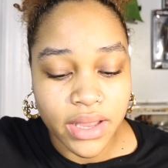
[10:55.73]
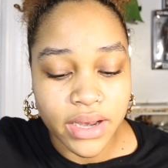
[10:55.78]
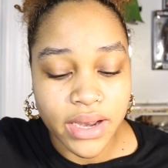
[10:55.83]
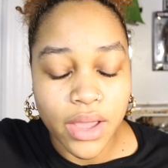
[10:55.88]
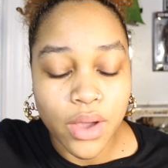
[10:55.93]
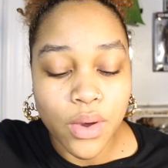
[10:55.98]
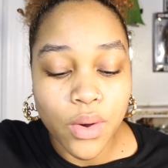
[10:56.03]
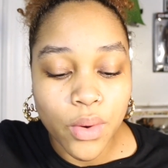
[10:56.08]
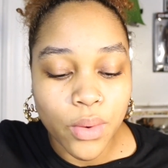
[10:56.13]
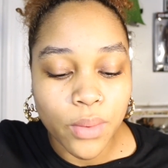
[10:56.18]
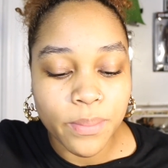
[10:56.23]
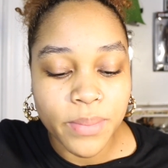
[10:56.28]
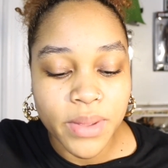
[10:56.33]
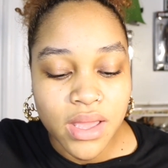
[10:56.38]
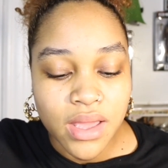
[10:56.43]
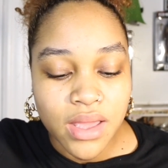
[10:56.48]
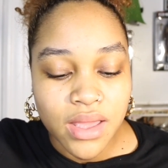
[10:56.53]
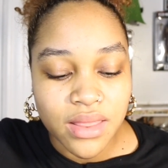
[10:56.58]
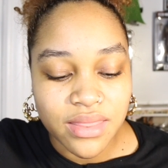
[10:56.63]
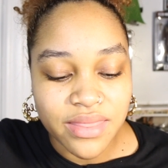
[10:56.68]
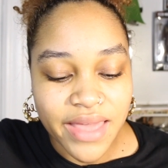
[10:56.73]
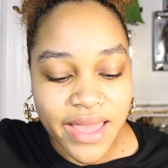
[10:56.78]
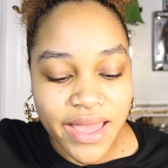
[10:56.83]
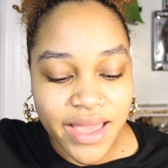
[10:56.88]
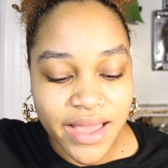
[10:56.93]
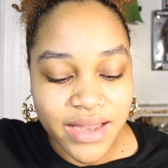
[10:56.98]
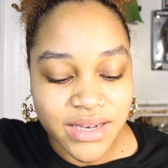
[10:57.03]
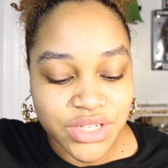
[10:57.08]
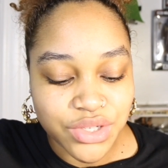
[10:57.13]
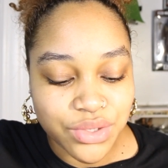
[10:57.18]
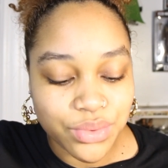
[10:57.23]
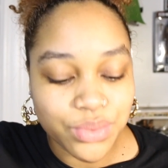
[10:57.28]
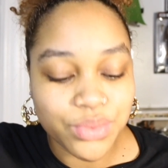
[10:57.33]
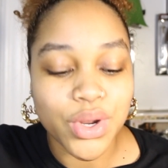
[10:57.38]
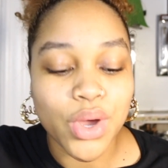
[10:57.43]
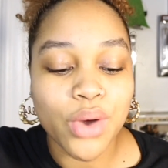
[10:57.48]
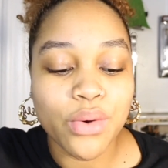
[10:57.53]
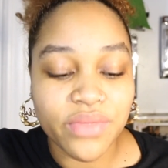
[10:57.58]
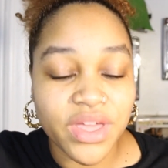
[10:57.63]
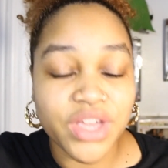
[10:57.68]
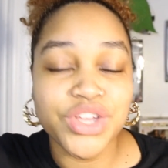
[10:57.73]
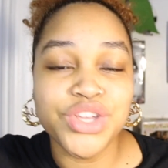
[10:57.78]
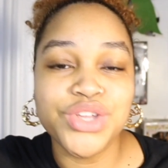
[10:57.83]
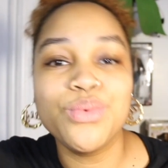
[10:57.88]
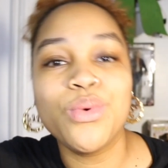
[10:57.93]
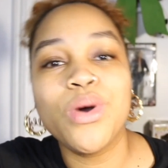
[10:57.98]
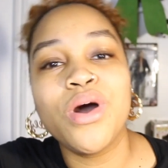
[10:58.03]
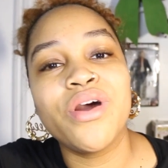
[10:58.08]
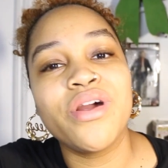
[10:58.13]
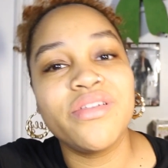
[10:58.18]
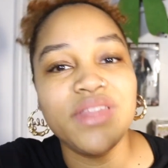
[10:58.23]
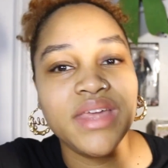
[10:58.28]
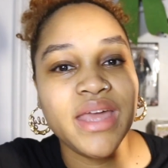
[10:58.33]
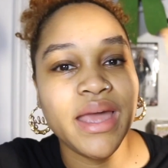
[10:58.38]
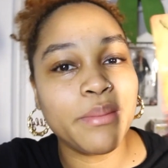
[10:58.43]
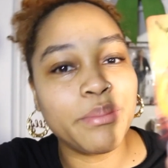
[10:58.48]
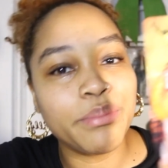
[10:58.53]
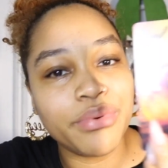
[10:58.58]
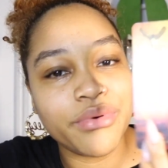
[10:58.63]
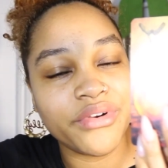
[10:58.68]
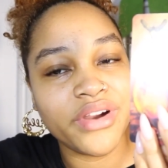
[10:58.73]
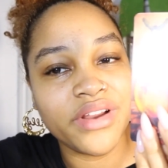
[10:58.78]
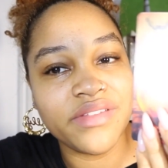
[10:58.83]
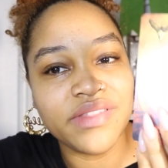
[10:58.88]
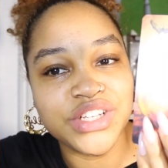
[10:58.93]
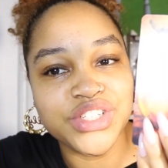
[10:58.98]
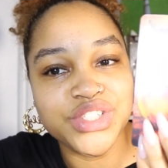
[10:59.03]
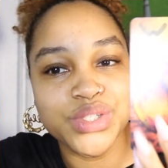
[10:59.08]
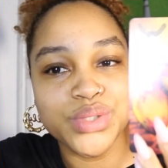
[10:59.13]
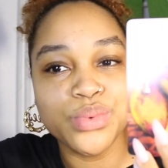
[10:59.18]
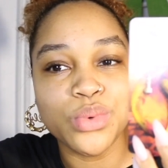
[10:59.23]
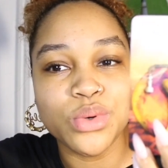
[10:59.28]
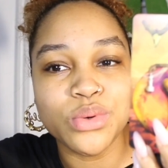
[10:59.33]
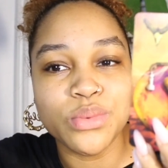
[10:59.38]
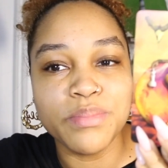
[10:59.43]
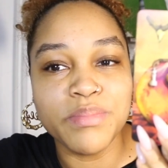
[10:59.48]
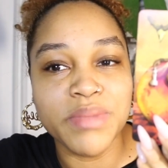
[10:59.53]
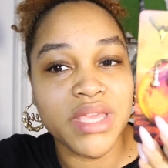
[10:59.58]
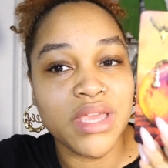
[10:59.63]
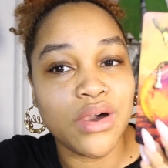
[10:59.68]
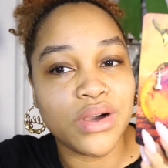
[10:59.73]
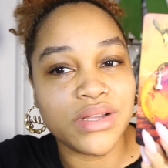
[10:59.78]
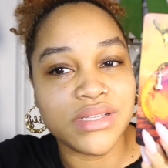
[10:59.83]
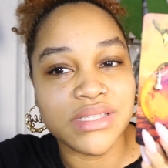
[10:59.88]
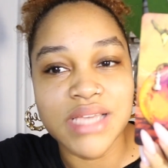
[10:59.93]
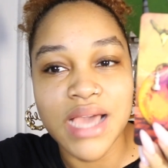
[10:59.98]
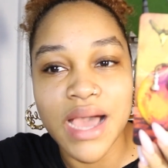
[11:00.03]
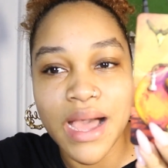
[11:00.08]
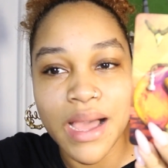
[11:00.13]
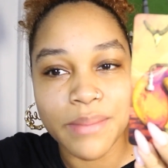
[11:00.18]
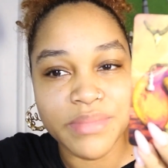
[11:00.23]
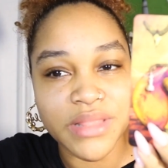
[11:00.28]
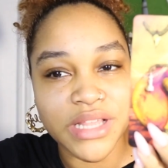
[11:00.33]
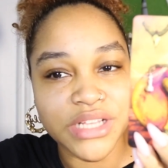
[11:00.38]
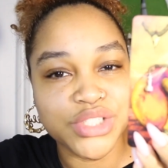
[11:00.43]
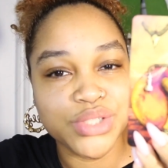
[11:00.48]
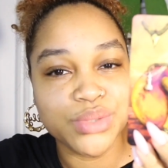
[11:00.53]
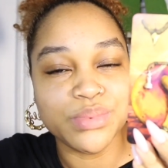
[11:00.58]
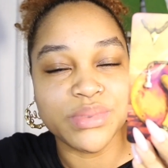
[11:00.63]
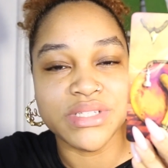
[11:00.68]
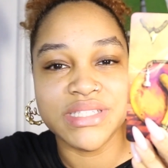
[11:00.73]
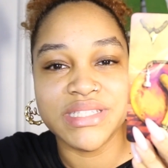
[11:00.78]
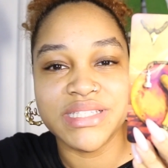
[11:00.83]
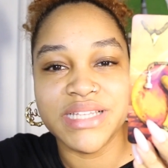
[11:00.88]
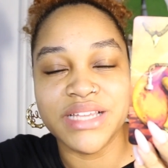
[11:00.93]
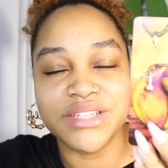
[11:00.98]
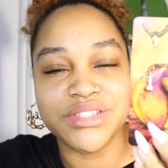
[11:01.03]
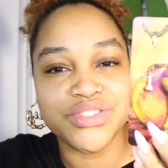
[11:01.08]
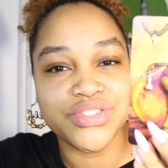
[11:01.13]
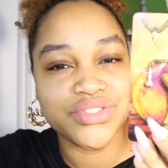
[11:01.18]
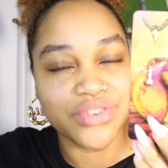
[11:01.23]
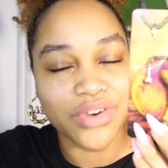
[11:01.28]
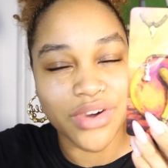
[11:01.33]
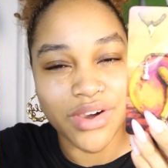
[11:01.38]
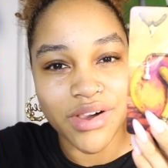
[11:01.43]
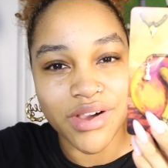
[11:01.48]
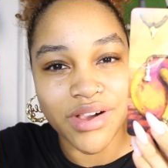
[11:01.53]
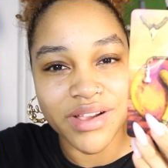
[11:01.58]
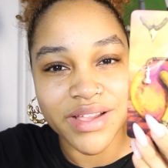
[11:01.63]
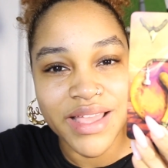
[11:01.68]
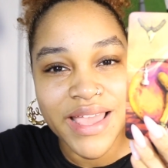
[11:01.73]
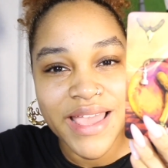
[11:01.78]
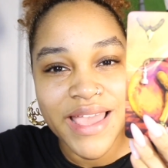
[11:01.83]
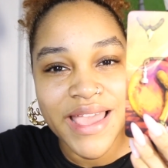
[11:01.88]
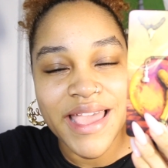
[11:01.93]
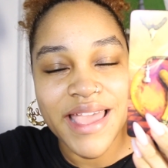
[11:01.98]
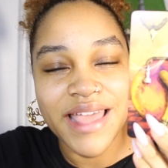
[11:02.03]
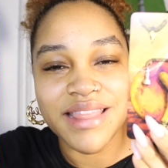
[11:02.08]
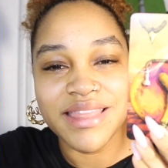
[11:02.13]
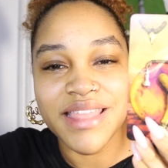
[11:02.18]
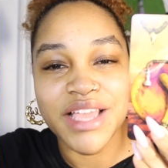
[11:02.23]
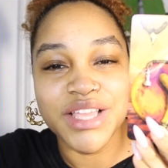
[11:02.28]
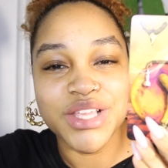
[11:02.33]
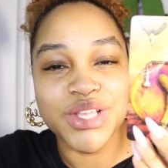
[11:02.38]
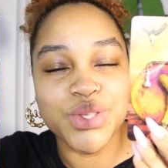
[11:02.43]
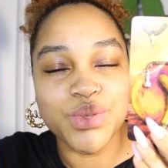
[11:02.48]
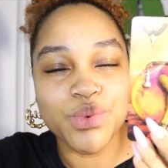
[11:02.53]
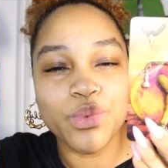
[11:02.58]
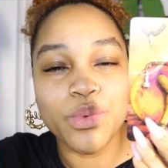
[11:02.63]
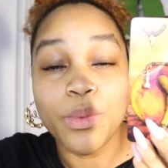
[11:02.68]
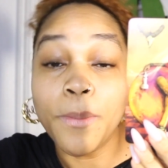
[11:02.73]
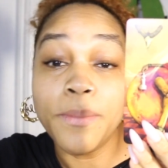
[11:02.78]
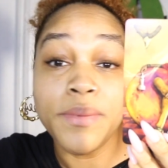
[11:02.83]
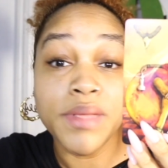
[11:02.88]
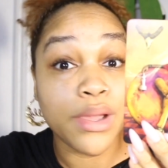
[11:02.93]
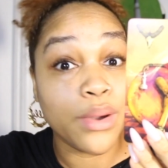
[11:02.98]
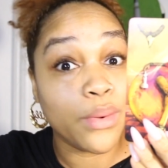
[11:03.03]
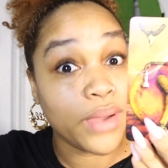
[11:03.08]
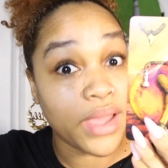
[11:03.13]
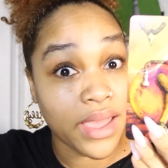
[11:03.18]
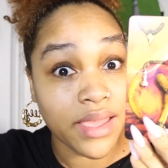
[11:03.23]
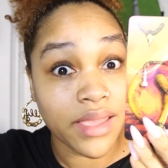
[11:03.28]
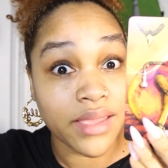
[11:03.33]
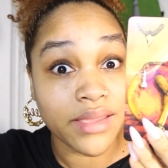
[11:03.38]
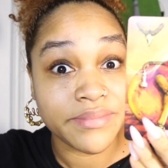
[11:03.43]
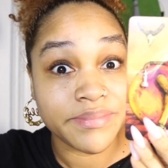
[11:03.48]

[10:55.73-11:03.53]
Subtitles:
And I hope that you know that you are the emperor, that you will be on top, that you will stand strong, and that you will be okay.